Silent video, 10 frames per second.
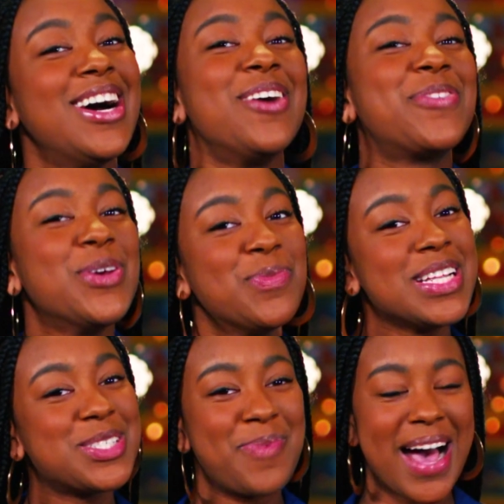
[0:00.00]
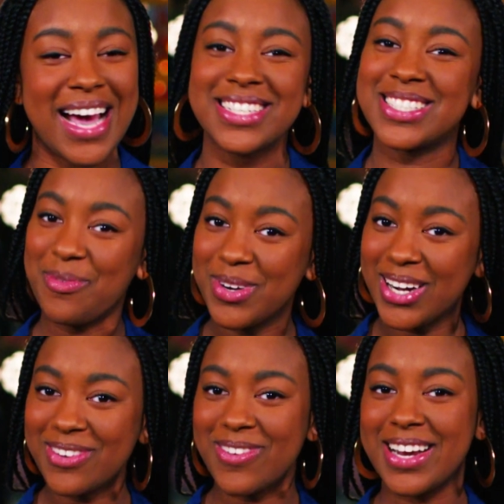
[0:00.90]
A few months back, someone
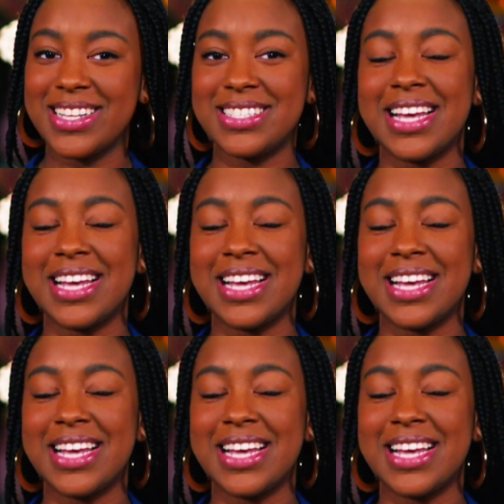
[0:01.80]
on Reddit